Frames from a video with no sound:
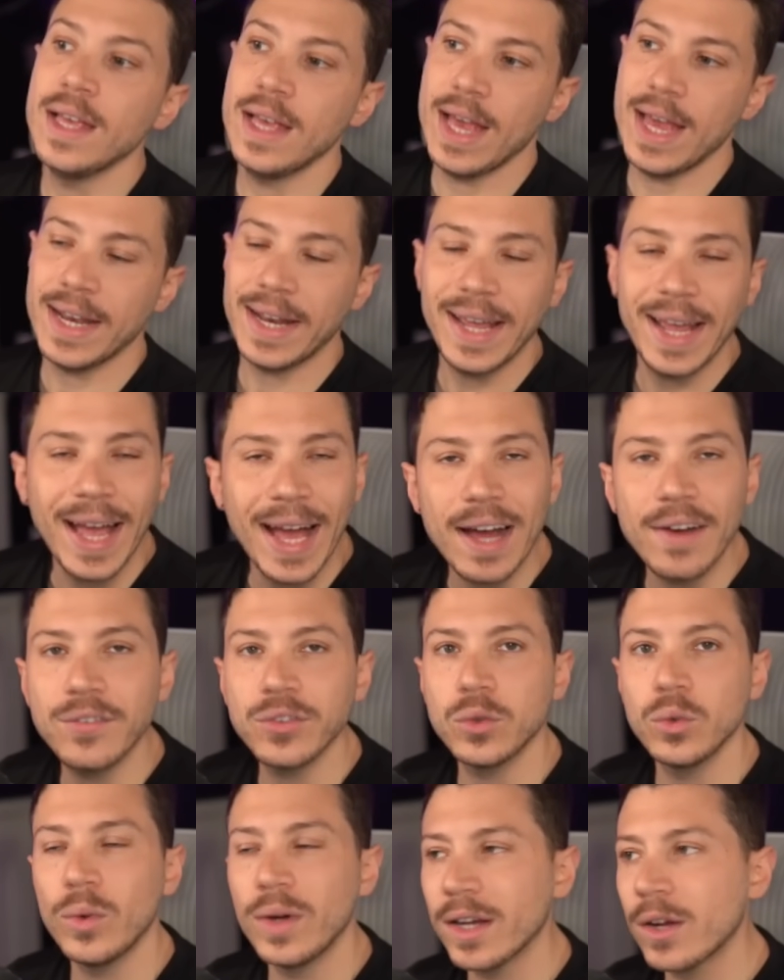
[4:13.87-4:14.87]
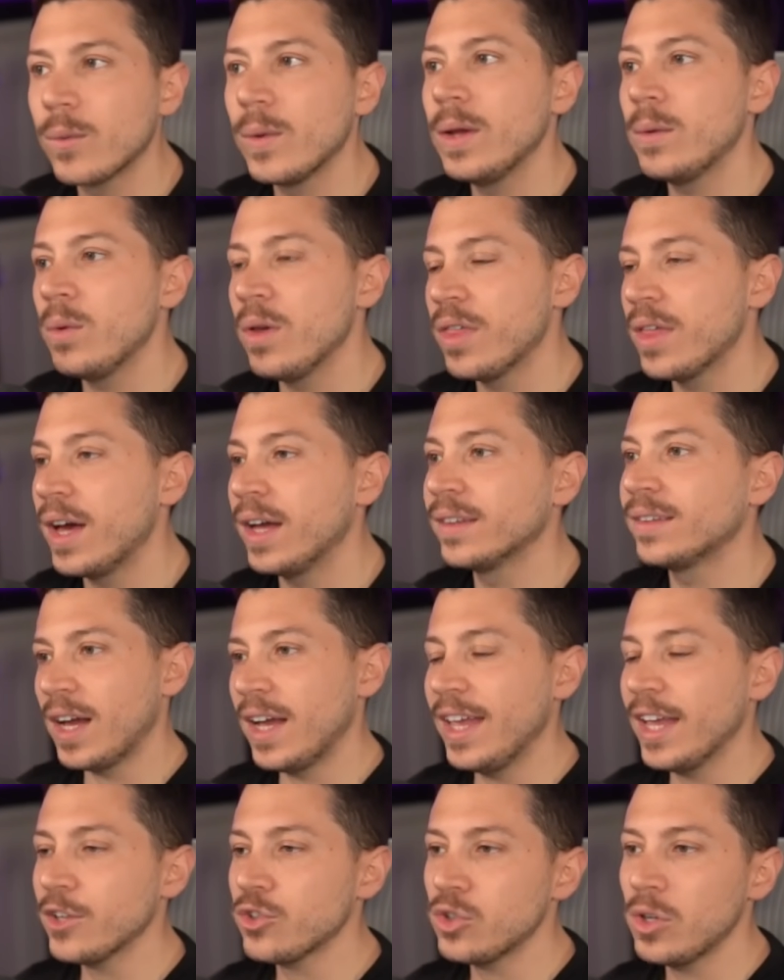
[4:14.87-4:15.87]
And I have to agree with that.
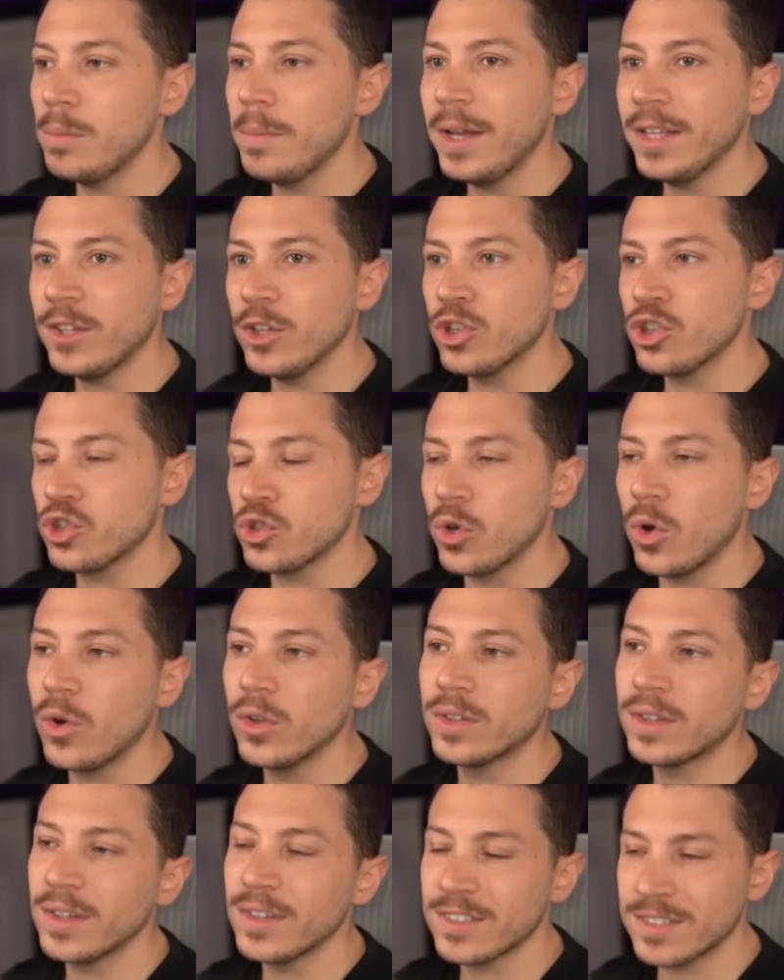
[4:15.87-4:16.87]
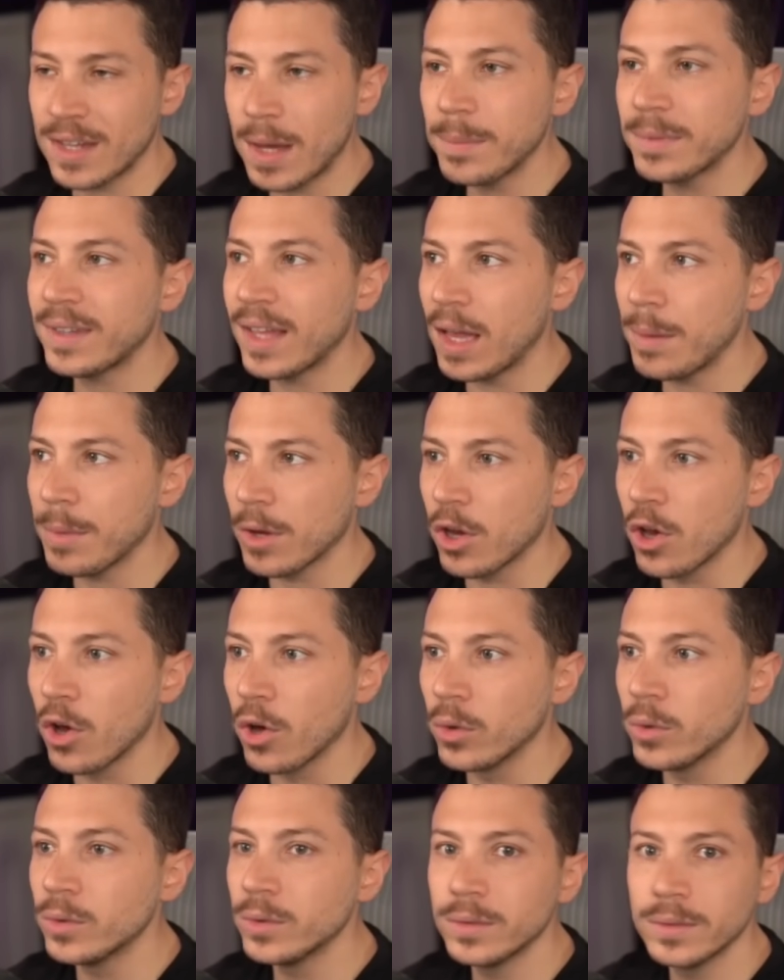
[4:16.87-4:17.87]
I actually made a short some time
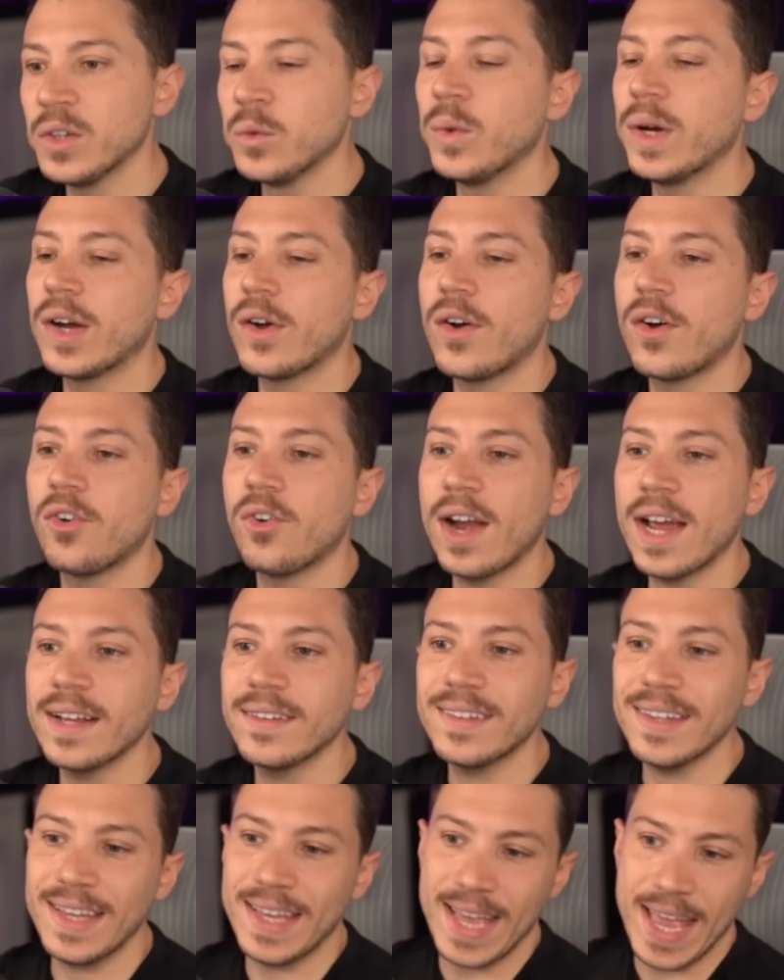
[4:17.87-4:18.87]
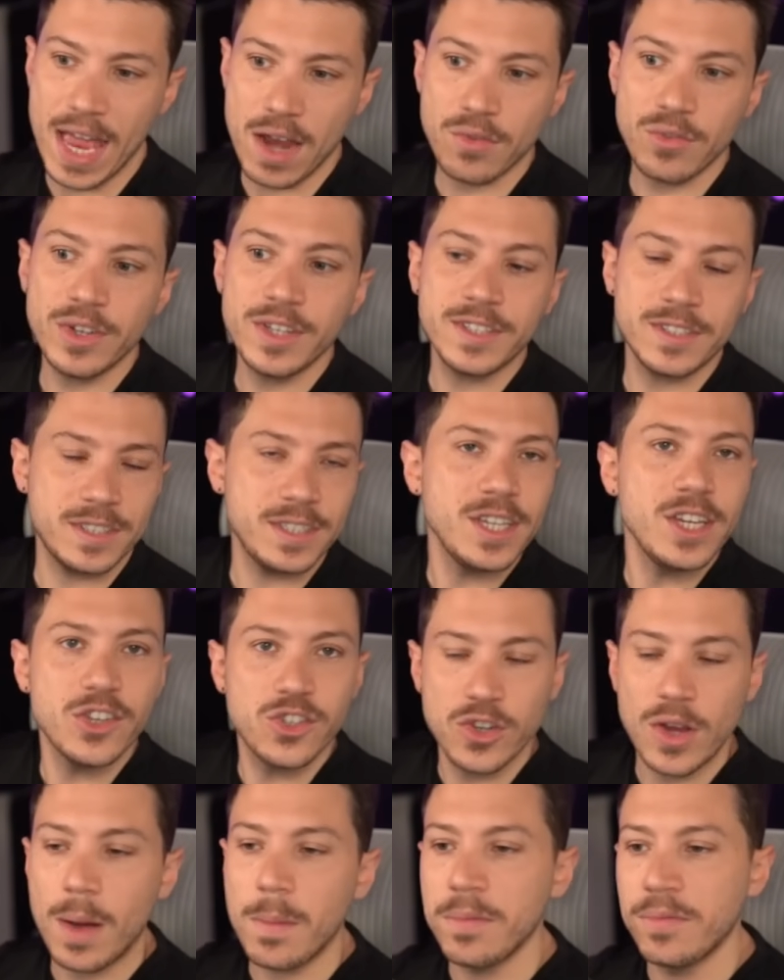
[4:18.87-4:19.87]
ago where I ranked every C#
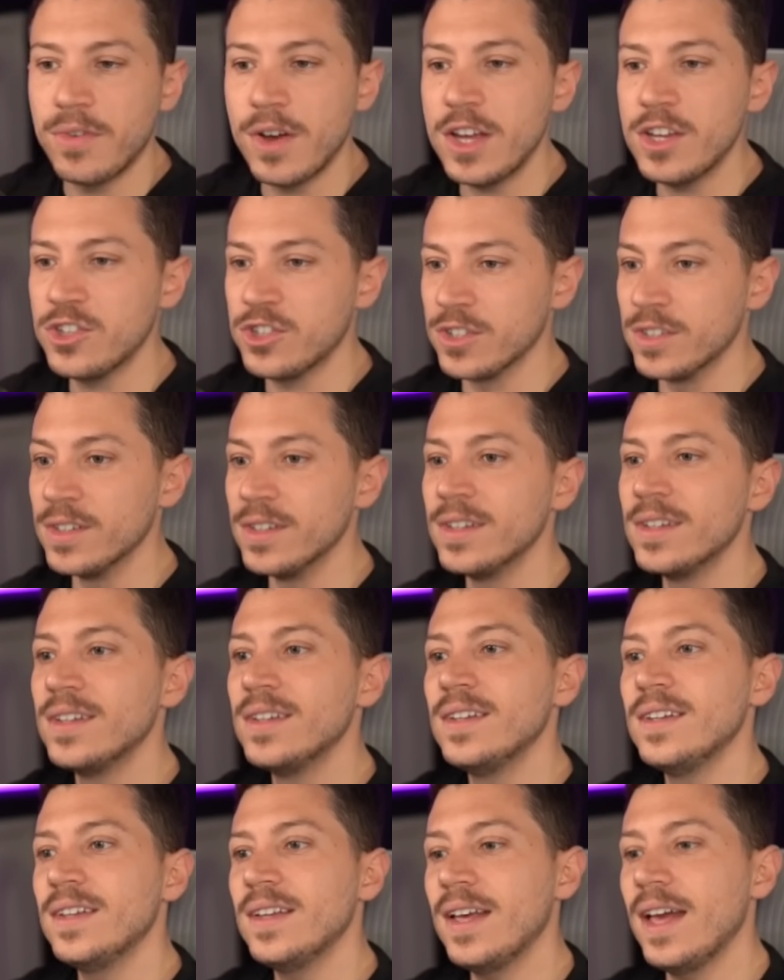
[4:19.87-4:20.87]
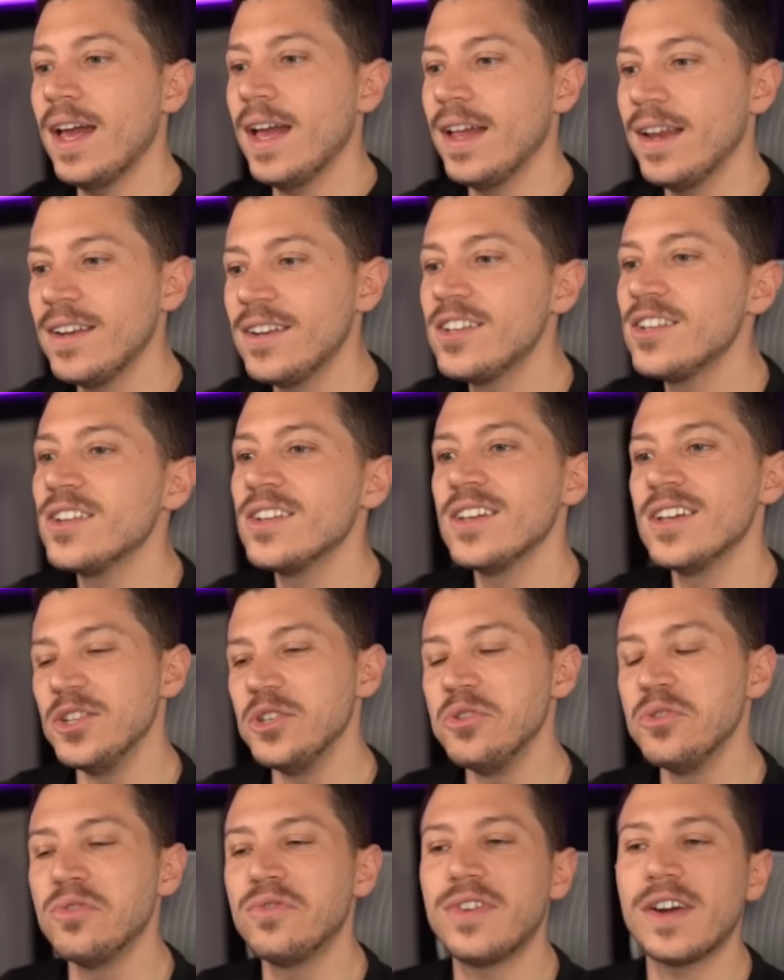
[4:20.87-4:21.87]
version, and
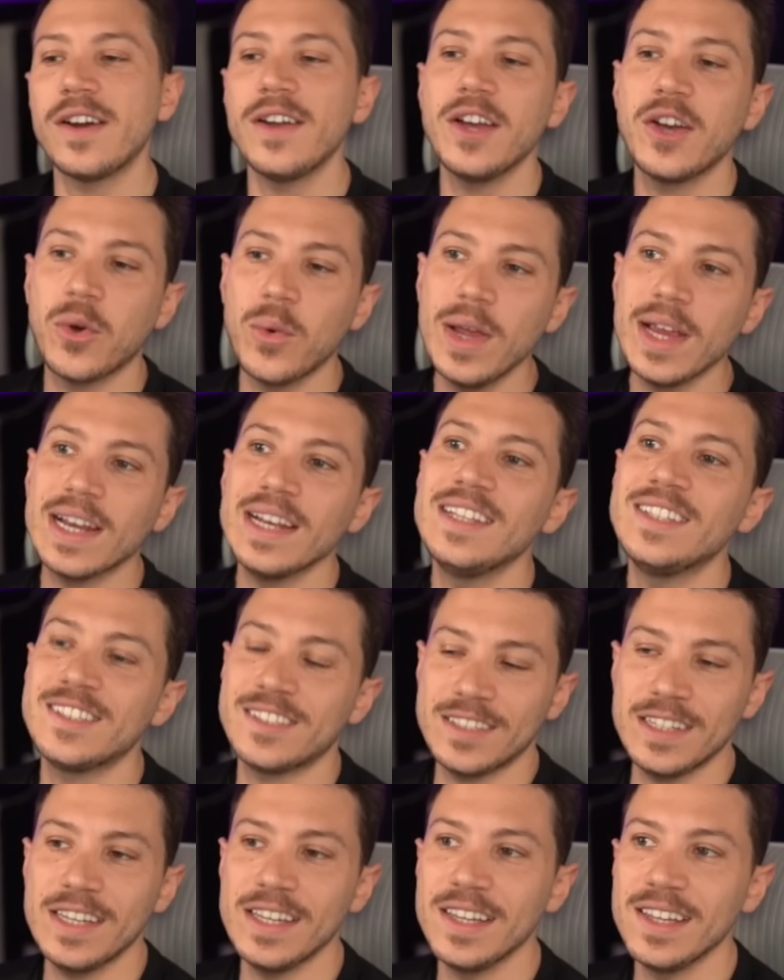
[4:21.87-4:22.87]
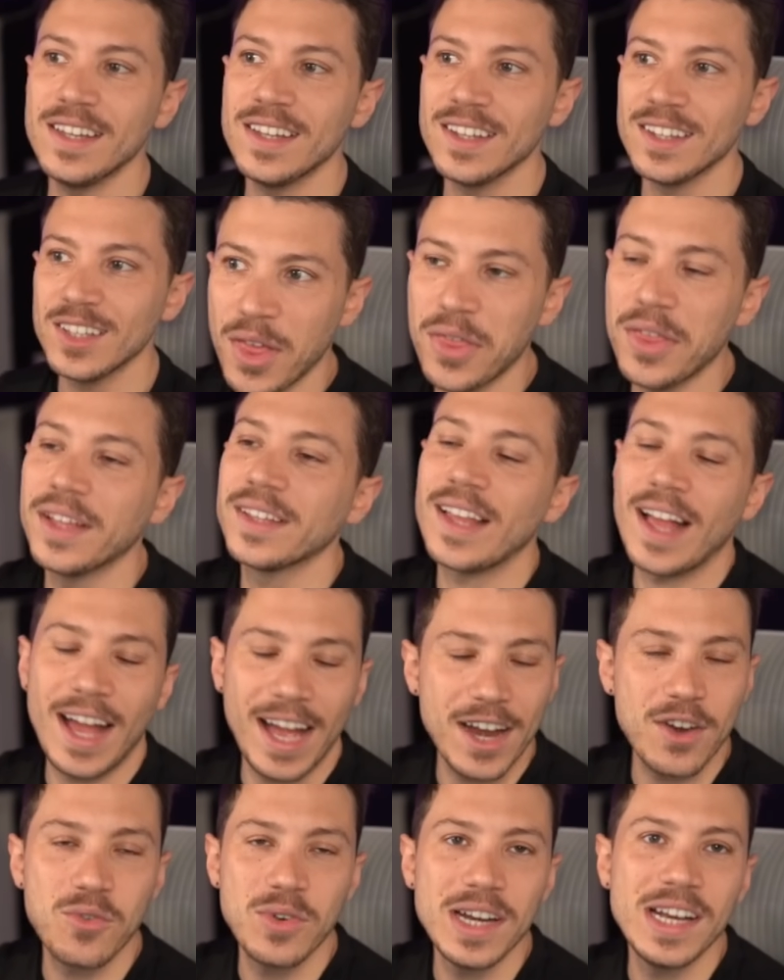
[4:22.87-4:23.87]
you very quickly see that
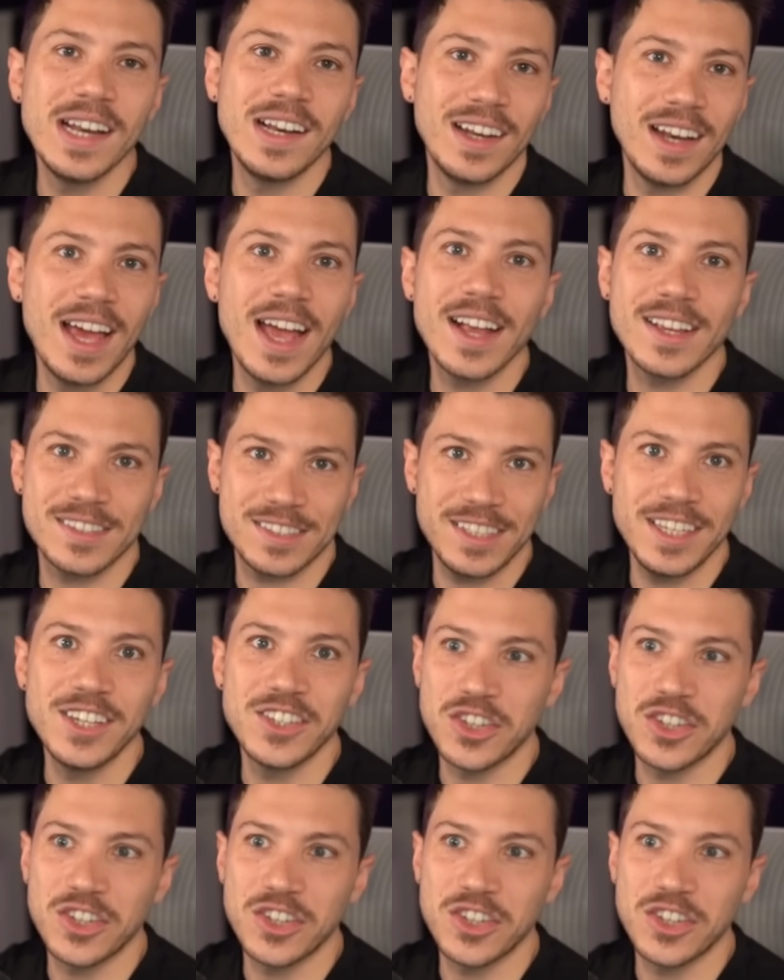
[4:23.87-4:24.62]
I really liked C#